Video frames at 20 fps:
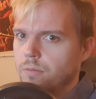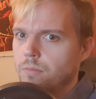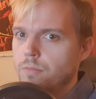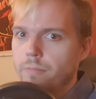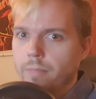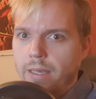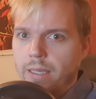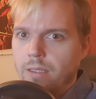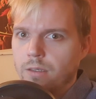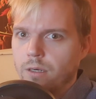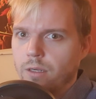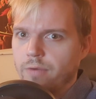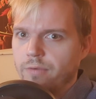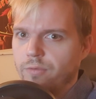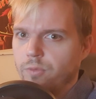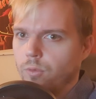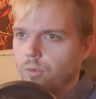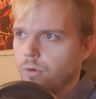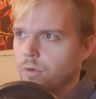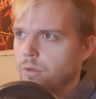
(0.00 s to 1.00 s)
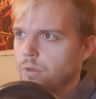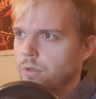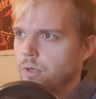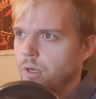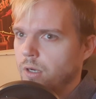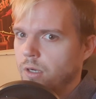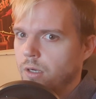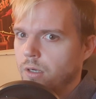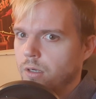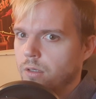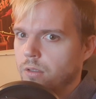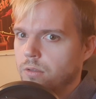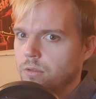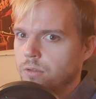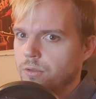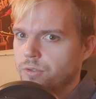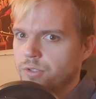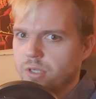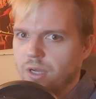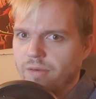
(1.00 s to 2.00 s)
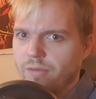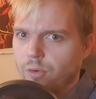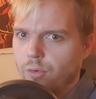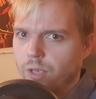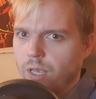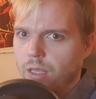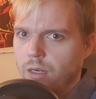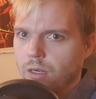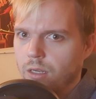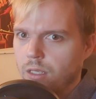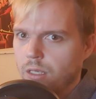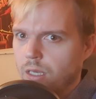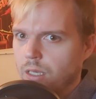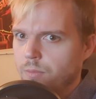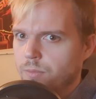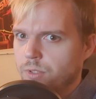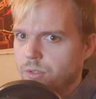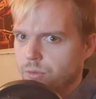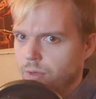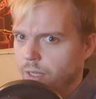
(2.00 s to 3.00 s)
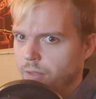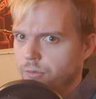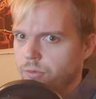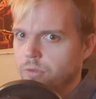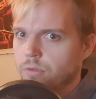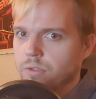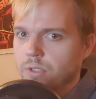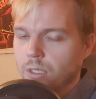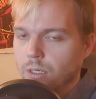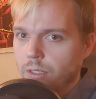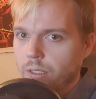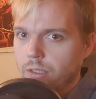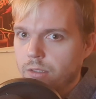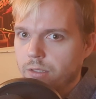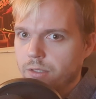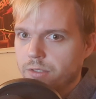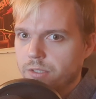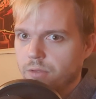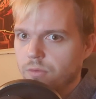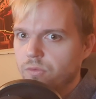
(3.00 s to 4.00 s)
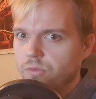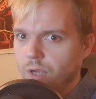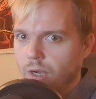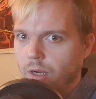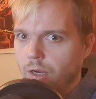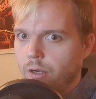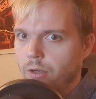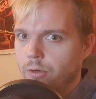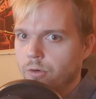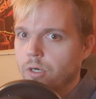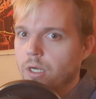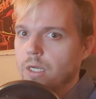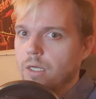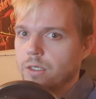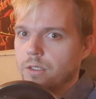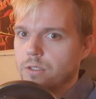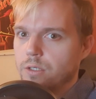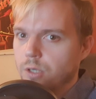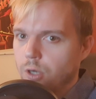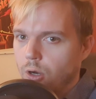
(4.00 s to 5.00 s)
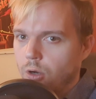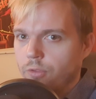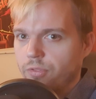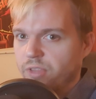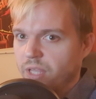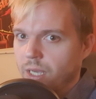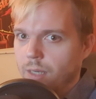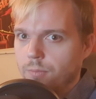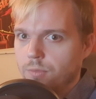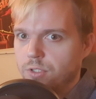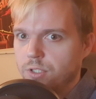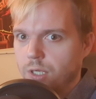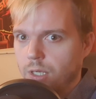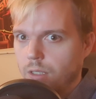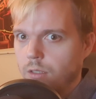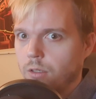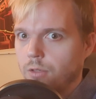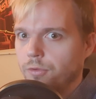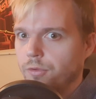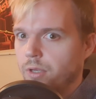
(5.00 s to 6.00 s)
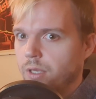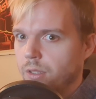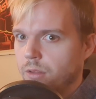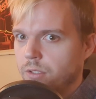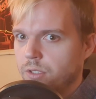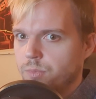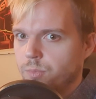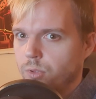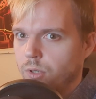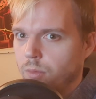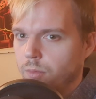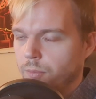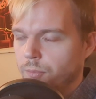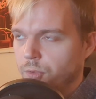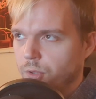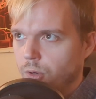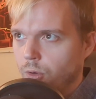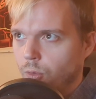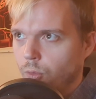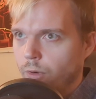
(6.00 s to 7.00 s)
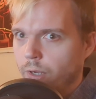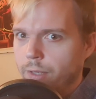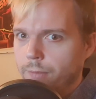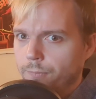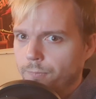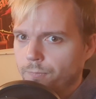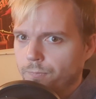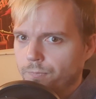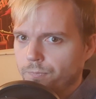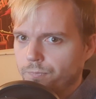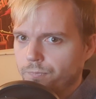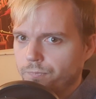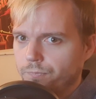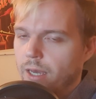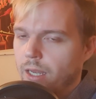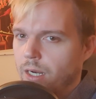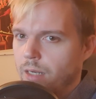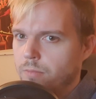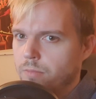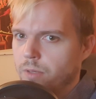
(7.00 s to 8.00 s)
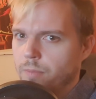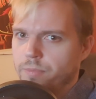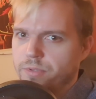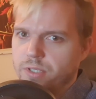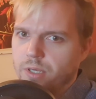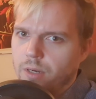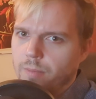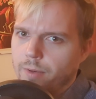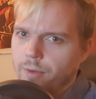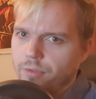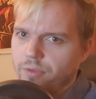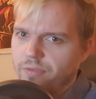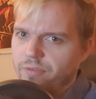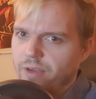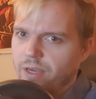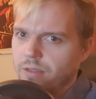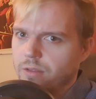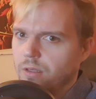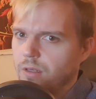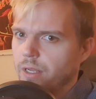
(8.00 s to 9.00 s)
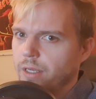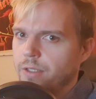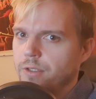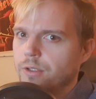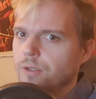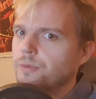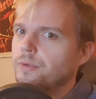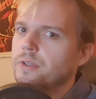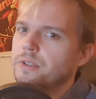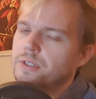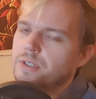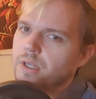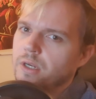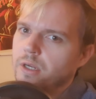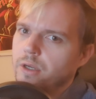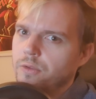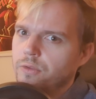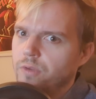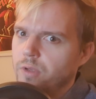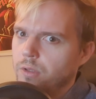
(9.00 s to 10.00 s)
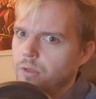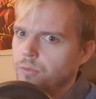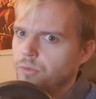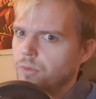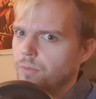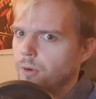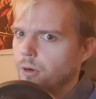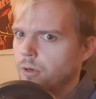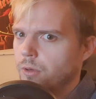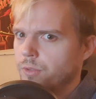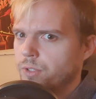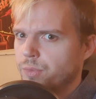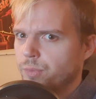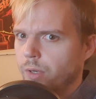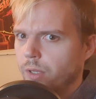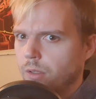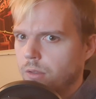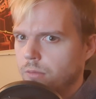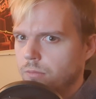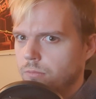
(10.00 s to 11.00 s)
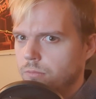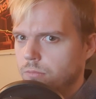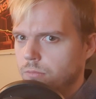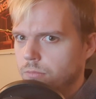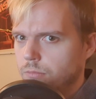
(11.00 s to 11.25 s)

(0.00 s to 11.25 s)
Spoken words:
mainly for Gustavo K9 Games, who had to delete his entire goddamn channel to get this problem to go away. And I'm upset about the fact that, like, this is going to continue tomorrow as well.